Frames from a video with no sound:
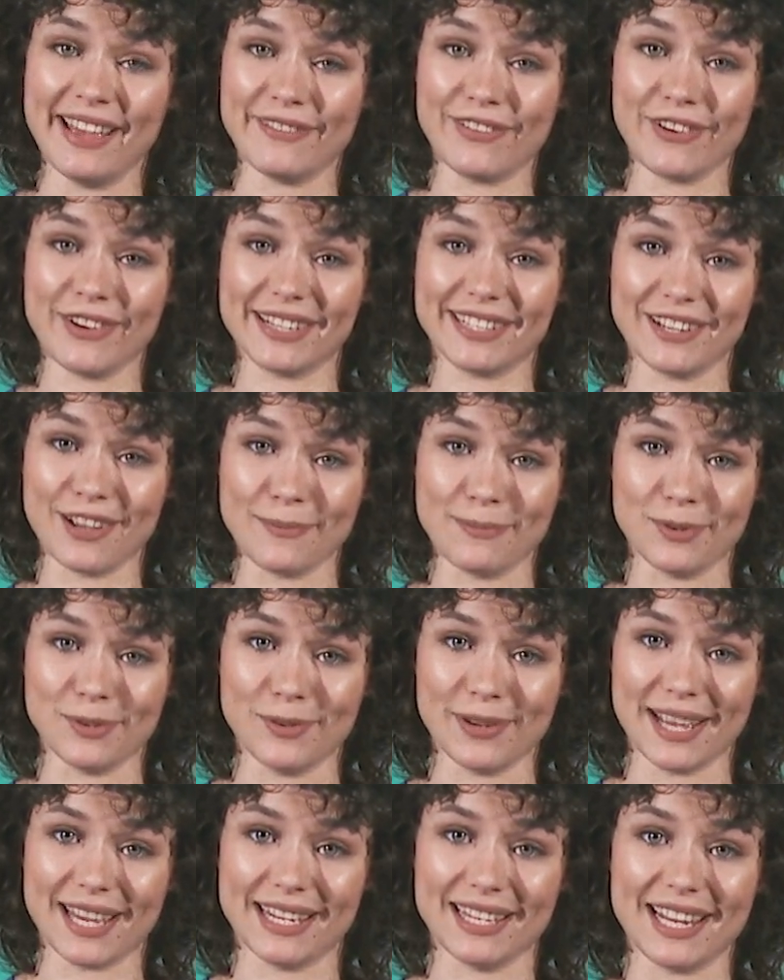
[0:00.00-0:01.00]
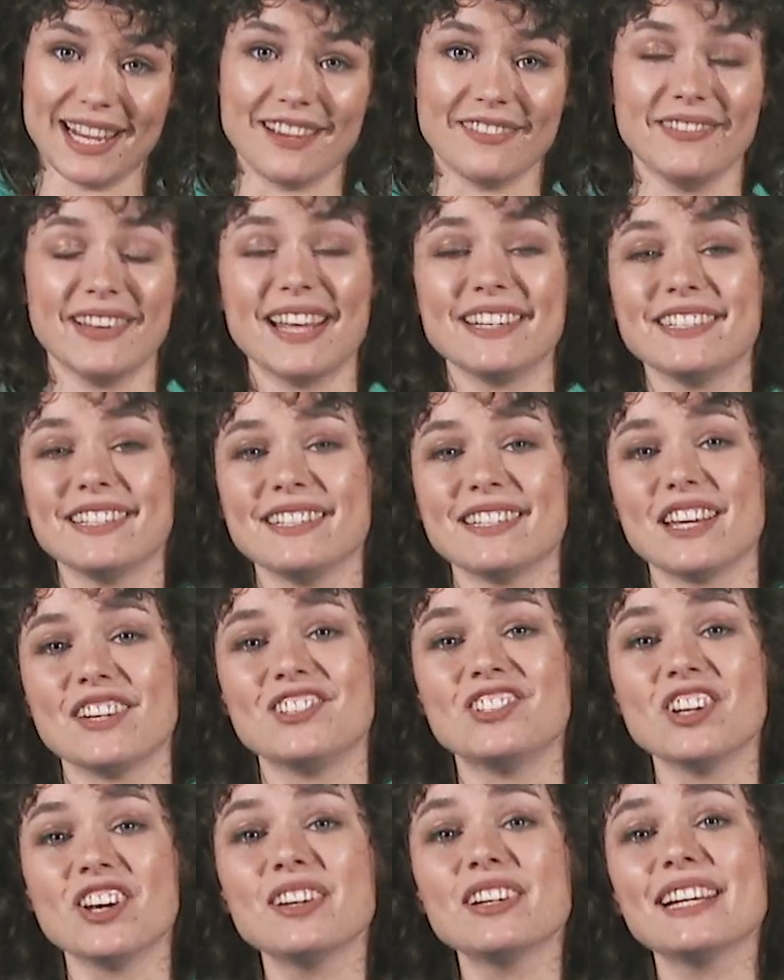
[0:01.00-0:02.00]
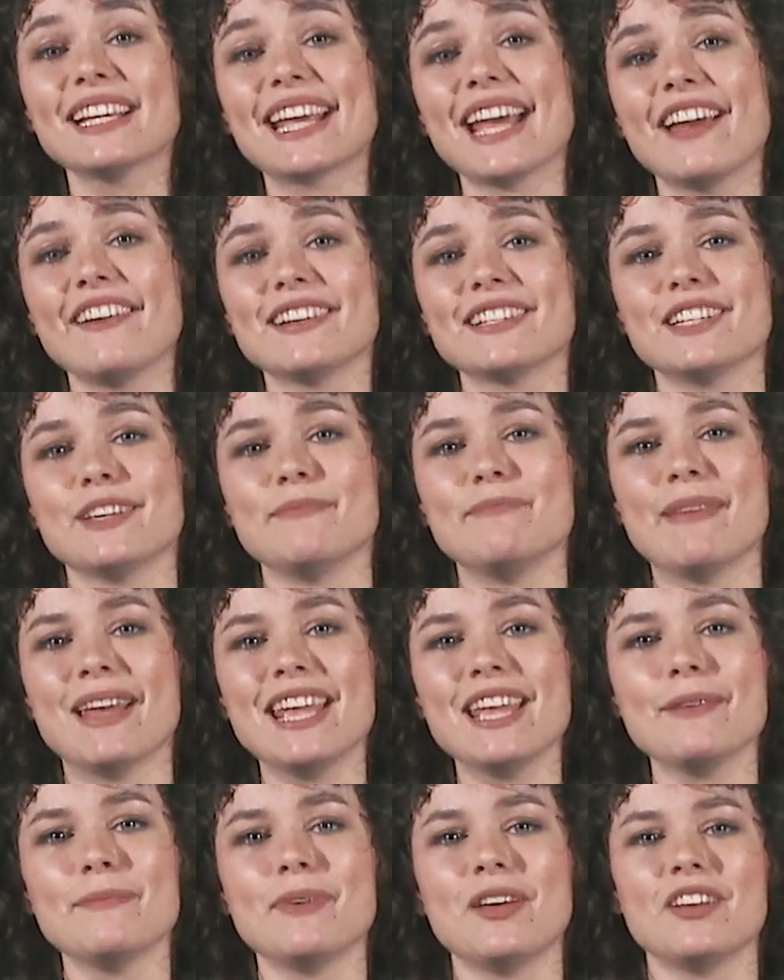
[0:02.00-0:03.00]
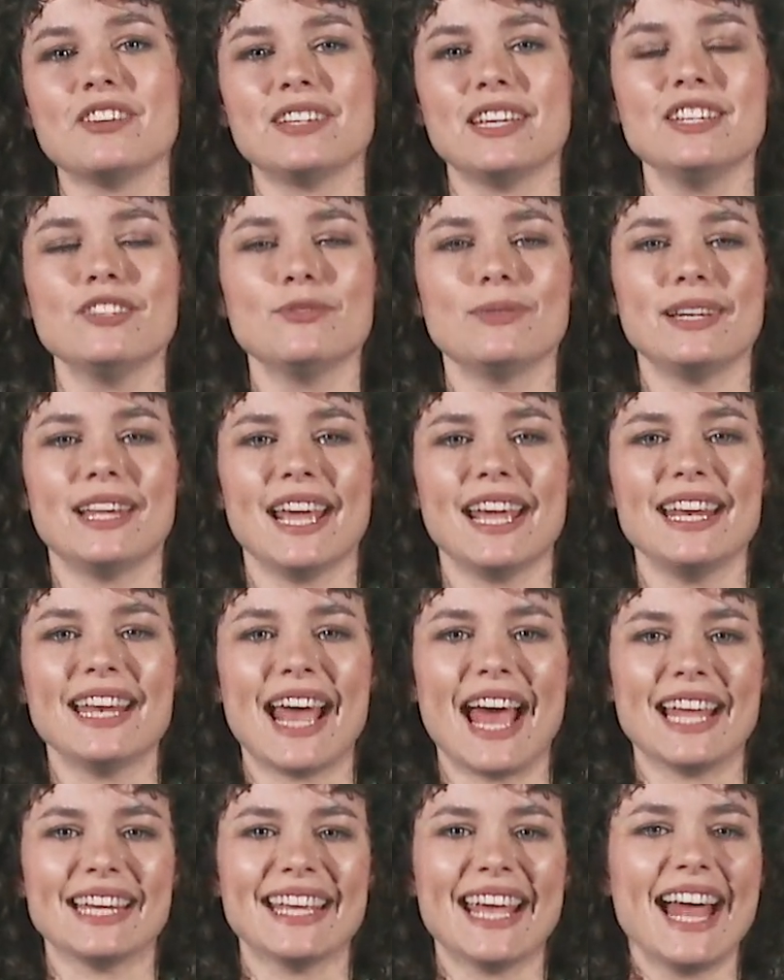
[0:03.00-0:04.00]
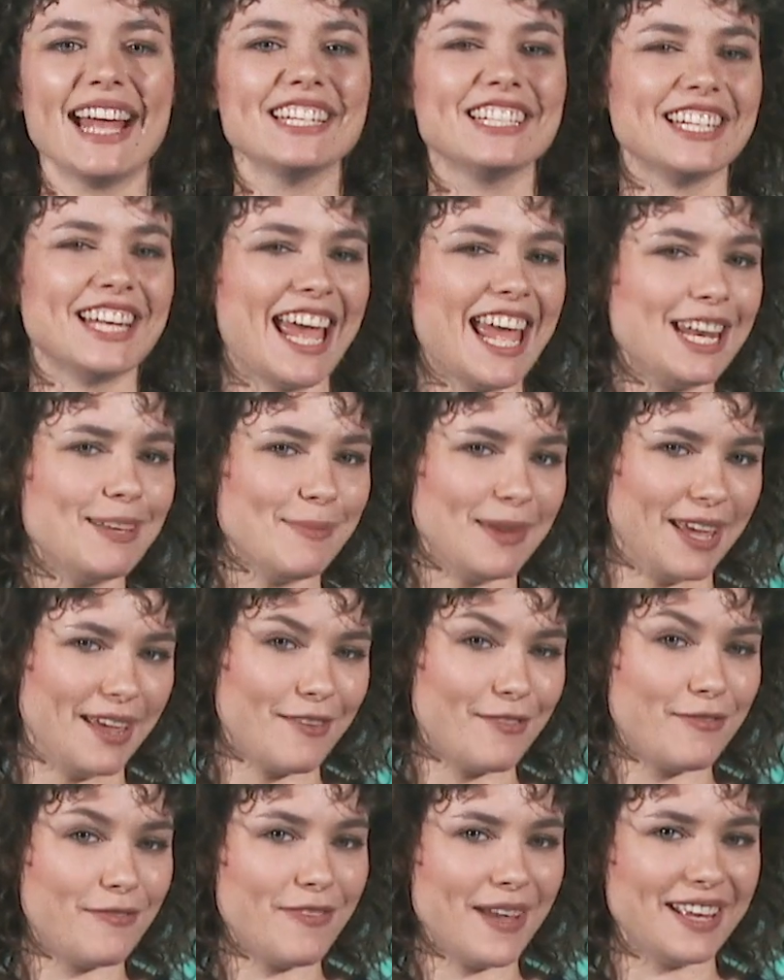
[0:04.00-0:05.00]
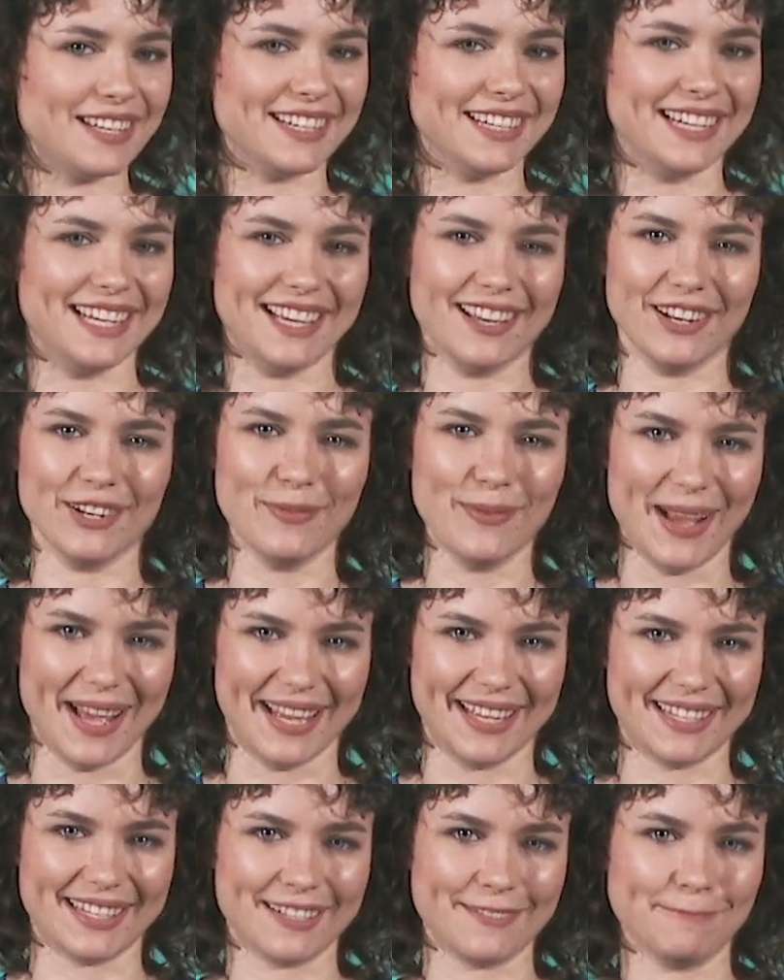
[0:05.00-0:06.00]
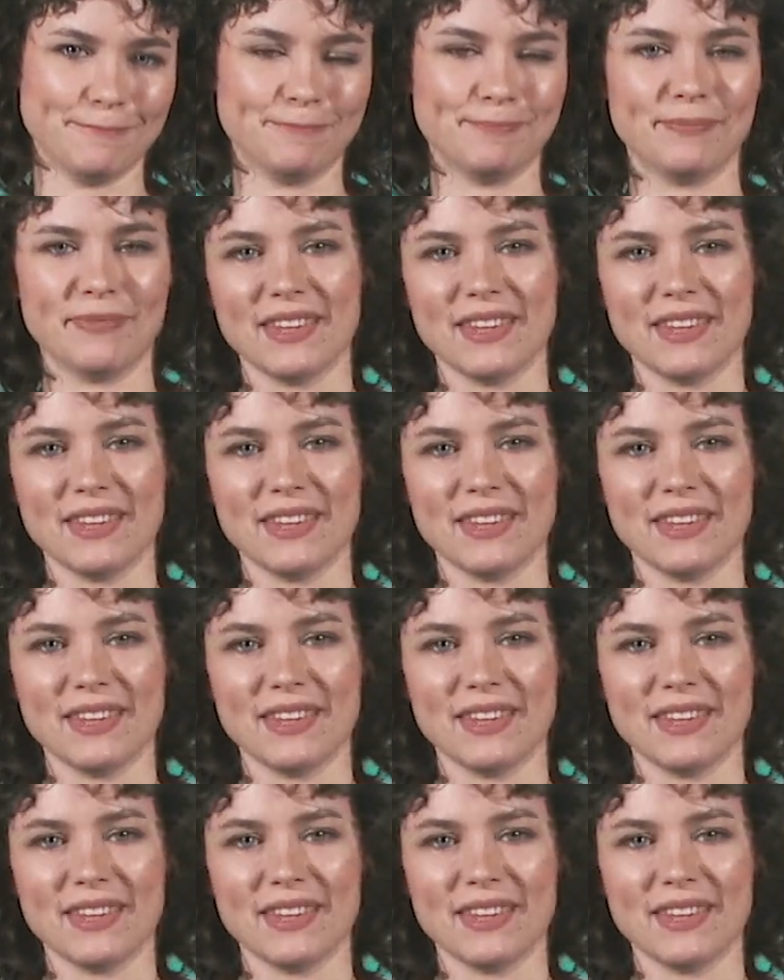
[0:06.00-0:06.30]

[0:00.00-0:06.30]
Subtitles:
For example, in League of Legends, a jungler character may emerge into a lane and catch an enemy fatally unawares.